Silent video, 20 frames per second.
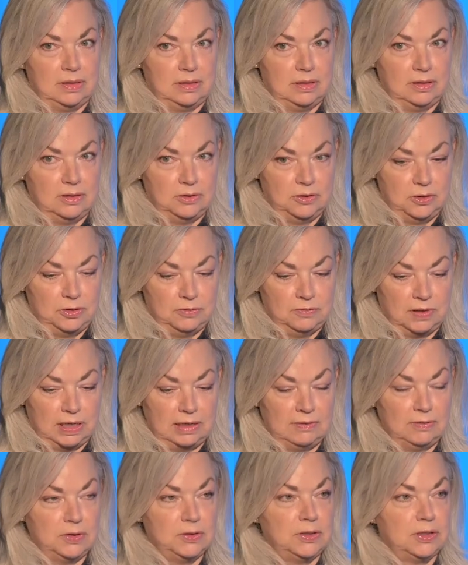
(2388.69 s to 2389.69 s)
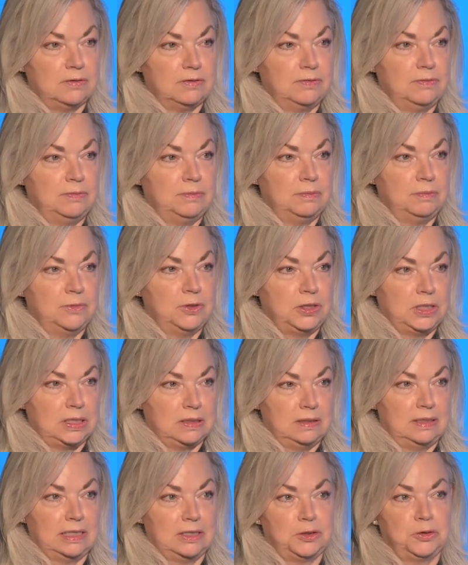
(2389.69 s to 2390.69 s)
the survivors of
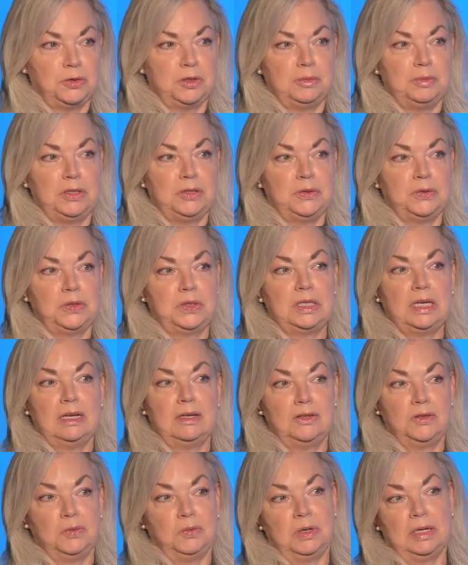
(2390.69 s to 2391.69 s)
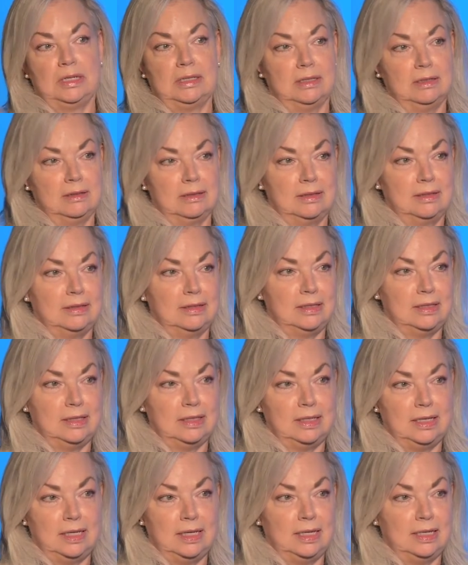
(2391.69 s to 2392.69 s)
child sexual abuse as well as
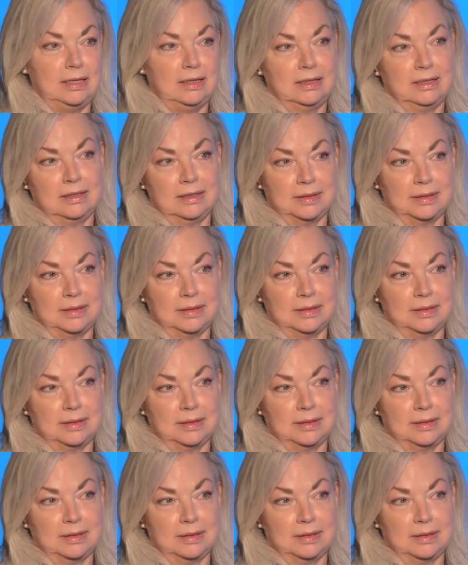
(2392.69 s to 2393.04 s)
the